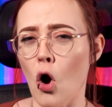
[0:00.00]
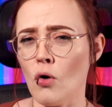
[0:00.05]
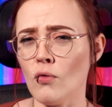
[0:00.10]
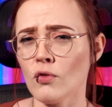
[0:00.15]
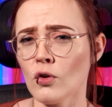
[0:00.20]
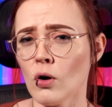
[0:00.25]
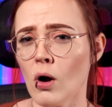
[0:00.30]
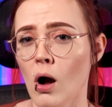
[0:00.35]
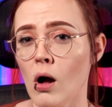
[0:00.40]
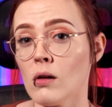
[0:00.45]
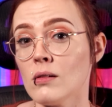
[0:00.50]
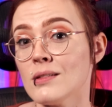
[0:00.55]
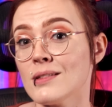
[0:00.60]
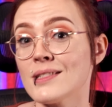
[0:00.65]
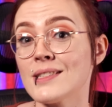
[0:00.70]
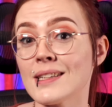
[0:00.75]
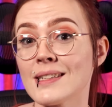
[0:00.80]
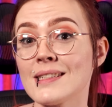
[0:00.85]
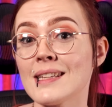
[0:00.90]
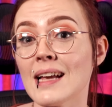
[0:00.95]
Overall,
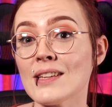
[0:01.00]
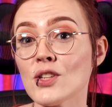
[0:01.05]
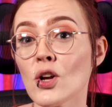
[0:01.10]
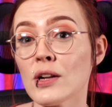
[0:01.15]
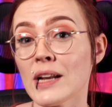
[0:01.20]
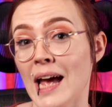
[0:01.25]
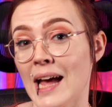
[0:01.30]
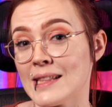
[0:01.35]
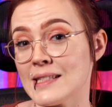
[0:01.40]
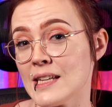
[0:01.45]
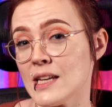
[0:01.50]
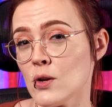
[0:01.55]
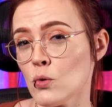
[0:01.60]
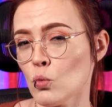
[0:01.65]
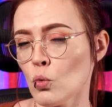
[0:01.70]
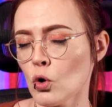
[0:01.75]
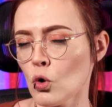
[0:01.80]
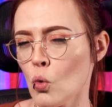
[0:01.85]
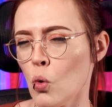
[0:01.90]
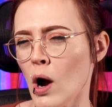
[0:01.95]
success on Etsy
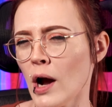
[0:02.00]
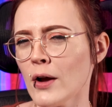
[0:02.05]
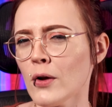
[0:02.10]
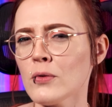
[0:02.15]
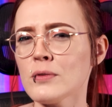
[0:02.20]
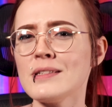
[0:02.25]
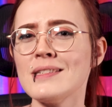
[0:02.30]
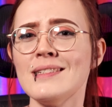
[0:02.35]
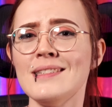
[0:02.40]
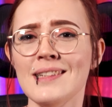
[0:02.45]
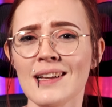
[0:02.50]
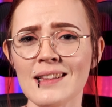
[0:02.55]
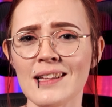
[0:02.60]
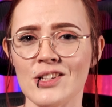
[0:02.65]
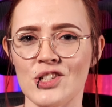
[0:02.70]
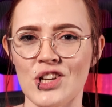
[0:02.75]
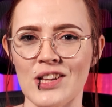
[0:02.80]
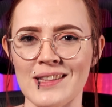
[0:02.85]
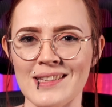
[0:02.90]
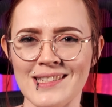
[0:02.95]
requires
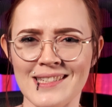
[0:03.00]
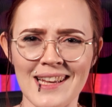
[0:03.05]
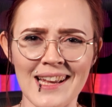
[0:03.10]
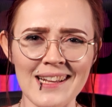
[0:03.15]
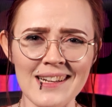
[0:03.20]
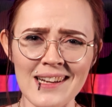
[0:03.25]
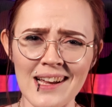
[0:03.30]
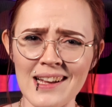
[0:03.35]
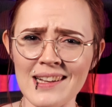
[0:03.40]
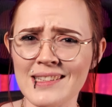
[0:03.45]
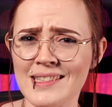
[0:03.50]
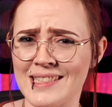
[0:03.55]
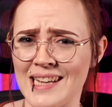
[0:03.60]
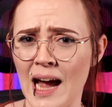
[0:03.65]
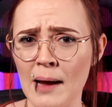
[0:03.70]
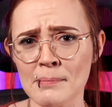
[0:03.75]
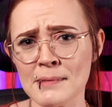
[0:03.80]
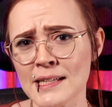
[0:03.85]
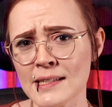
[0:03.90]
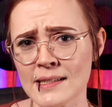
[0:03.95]
diligence and
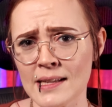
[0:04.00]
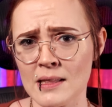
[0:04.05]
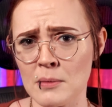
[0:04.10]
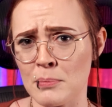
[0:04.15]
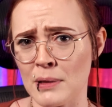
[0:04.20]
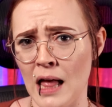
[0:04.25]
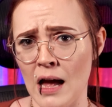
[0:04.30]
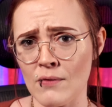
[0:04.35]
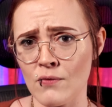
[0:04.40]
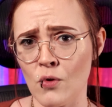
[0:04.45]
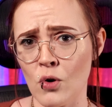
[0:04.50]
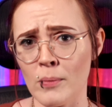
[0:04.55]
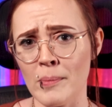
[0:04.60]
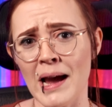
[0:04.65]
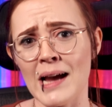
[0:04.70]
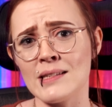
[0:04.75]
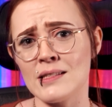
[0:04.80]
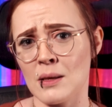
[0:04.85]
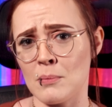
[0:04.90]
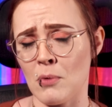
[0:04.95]
adapting to the platform
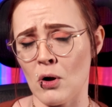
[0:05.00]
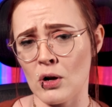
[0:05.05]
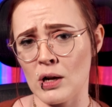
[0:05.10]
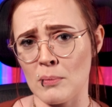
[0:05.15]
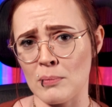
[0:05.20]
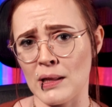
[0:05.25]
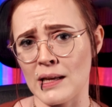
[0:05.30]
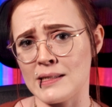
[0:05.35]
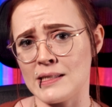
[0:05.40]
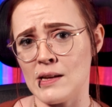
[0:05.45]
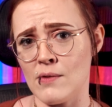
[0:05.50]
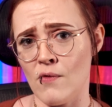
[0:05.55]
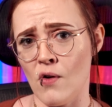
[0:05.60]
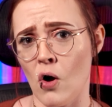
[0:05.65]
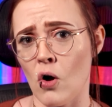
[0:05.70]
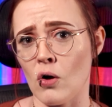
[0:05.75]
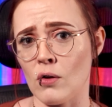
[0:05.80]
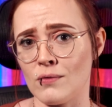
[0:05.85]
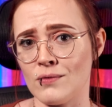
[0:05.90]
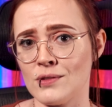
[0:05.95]
as the marketplace
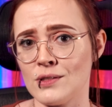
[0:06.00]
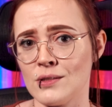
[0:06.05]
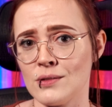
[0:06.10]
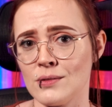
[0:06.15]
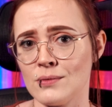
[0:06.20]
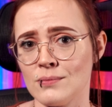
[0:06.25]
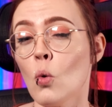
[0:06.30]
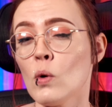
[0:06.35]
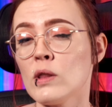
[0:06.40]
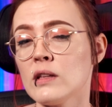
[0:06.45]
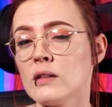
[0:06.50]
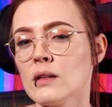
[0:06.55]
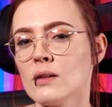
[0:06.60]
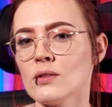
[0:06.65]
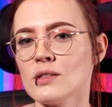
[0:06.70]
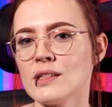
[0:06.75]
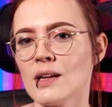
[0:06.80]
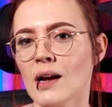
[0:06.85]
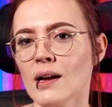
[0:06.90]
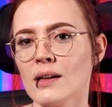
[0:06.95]
evolves. With a
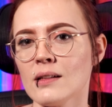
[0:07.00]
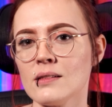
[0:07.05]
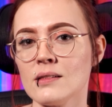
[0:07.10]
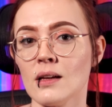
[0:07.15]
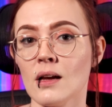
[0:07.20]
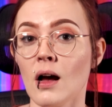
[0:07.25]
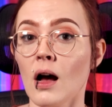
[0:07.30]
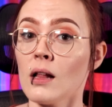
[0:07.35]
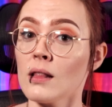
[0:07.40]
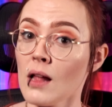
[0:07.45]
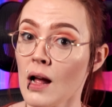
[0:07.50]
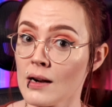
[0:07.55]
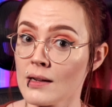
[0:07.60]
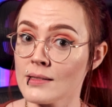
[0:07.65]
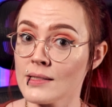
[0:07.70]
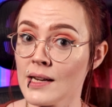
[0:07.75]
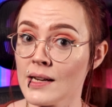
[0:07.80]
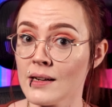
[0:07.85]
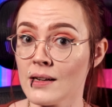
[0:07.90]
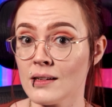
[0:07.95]
little science, a lot
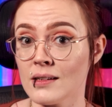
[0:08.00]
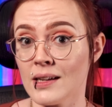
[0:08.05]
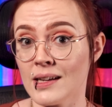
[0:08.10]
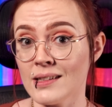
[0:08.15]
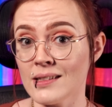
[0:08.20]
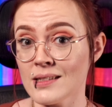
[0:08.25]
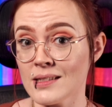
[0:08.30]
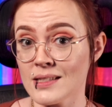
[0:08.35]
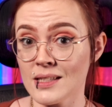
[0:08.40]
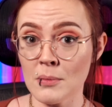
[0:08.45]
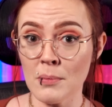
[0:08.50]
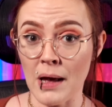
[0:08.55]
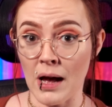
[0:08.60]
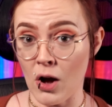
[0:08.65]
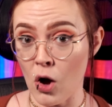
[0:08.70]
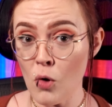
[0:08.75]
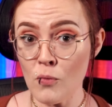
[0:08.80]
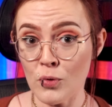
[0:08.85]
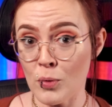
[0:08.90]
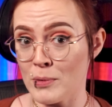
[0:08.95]
of data, and some
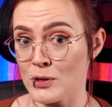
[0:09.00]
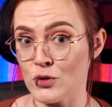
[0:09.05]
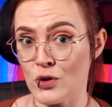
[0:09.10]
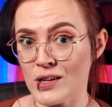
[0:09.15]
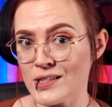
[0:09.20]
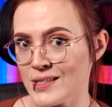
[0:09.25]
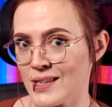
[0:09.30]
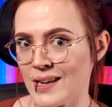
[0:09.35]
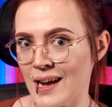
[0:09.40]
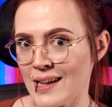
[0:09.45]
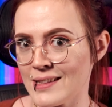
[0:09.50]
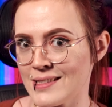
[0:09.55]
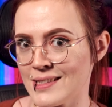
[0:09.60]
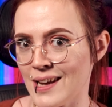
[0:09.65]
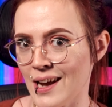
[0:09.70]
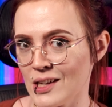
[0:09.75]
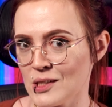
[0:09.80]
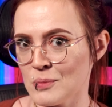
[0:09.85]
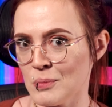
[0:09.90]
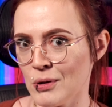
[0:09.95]
help from a trusted
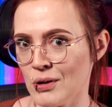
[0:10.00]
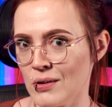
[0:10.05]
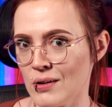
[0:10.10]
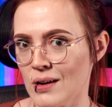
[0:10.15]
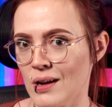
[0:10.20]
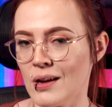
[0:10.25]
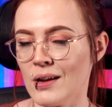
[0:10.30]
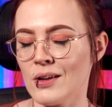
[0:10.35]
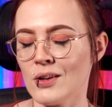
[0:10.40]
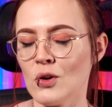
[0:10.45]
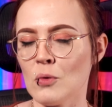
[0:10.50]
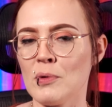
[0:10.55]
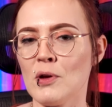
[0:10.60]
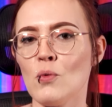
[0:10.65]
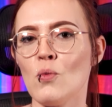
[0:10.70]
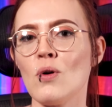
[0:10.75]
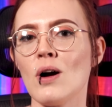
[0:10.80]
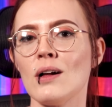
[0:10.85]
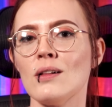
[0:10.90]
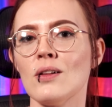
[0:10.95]
Etsy expert, you'll
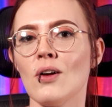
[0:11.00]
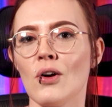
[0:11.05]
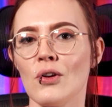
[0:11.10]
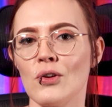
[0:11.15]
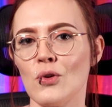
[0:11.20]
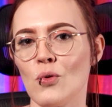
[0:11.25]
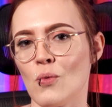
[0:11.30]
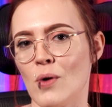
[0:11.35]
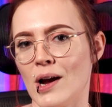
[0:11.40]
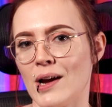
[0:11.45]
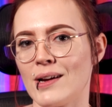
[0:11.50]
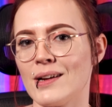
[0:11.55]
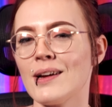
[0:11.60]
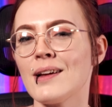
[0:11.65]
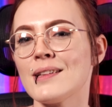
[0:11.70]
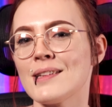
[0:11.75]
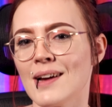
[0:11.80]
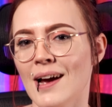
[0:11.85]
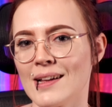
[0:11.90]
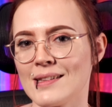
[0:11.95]
be well on your way
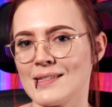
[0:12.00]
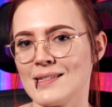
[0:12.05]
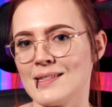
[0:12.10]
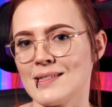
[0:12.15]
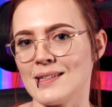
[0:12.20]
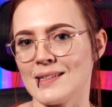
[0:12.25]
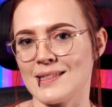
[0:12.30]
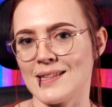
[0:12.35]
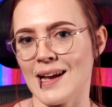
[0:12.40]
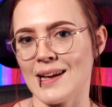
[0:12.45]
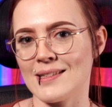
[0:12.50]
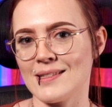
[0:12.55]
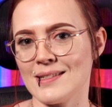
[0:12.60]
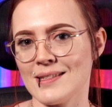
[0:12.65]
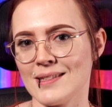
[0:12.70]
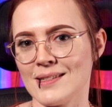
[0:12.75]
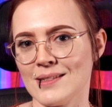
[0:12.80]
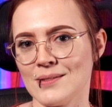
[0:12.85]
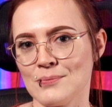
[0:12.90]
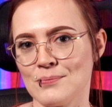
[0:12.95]
to Etsy success.